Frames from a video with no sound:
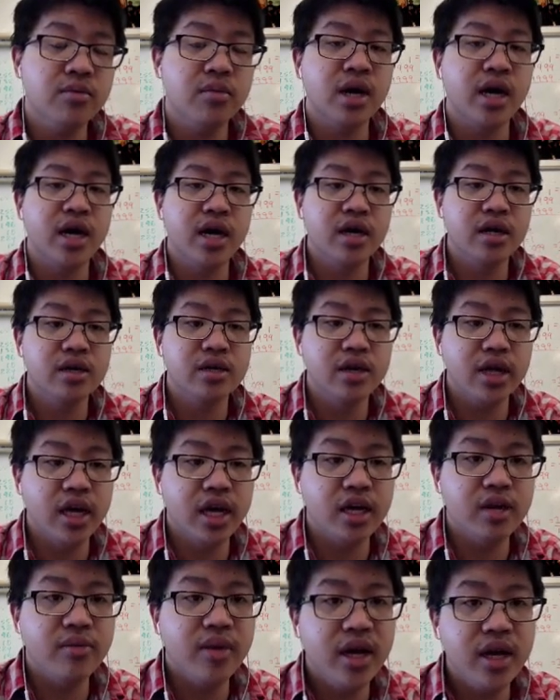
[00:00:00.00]
in Maya,
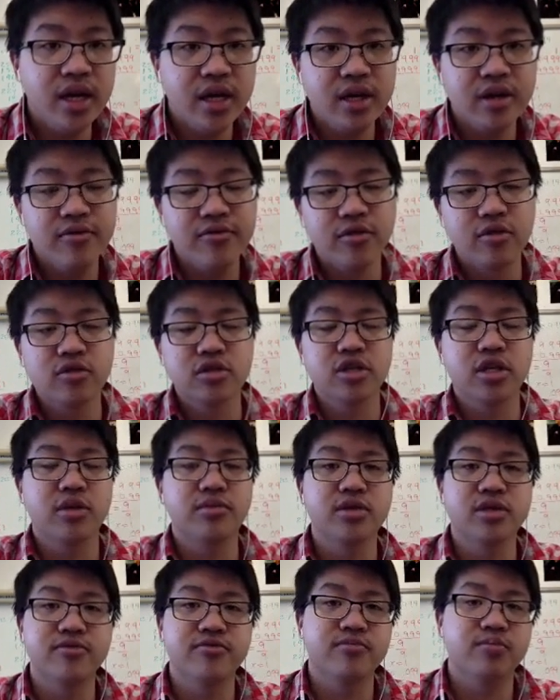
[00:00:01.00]
animating in
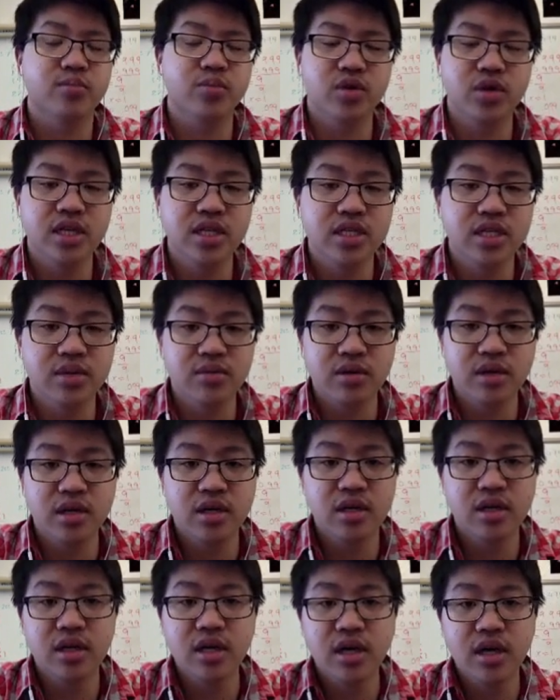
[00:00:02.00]
Photoshop is pretty
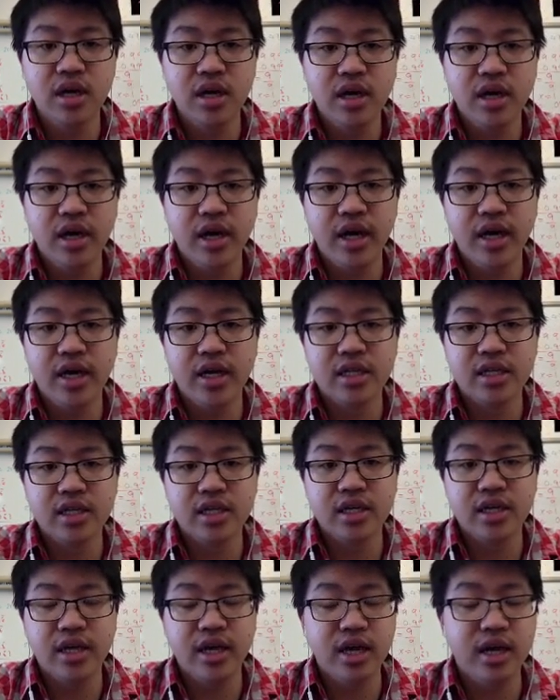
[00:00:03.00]
similar, and
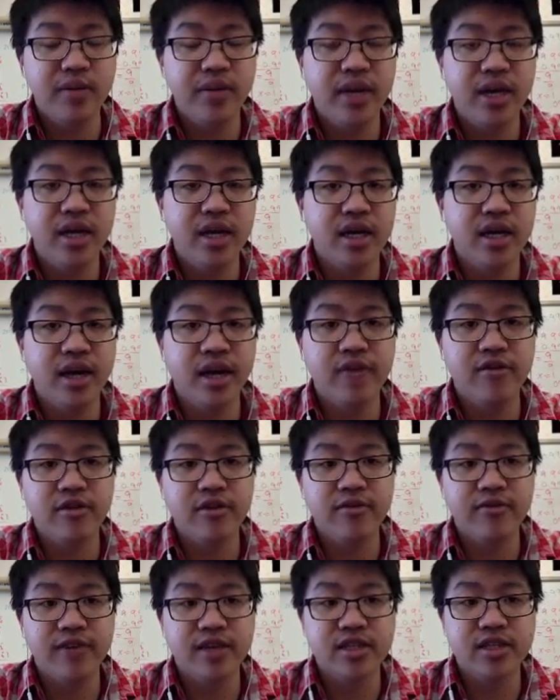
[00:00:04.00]
animating in
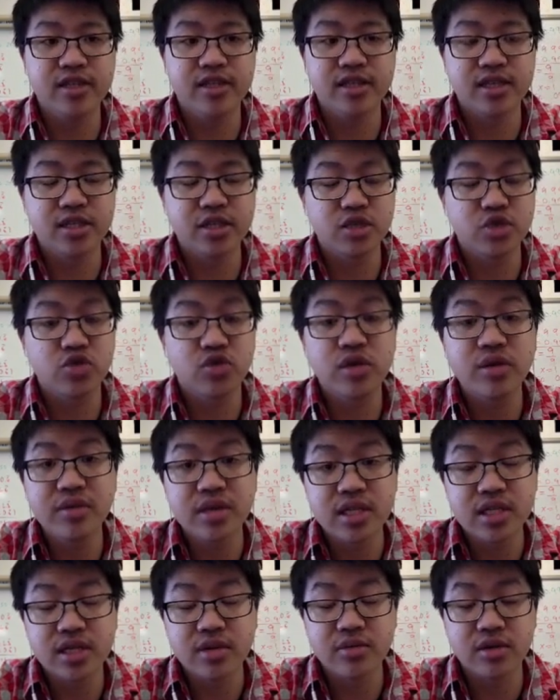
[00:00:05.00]
After Effects is
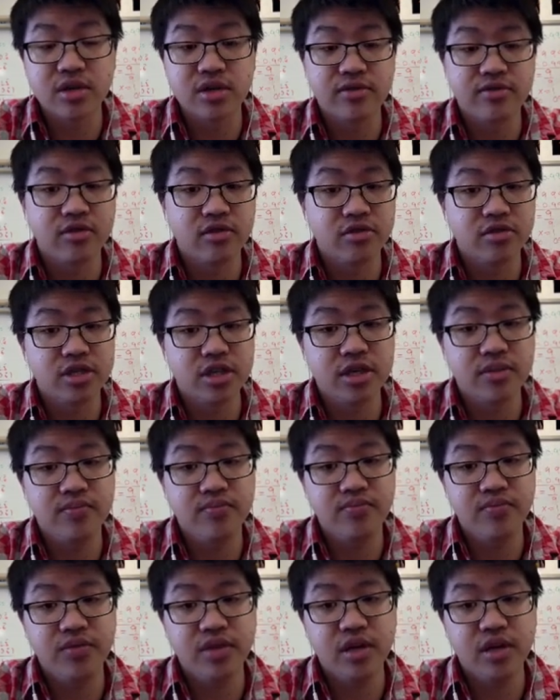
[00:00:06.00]
extremely similar to Photoshop.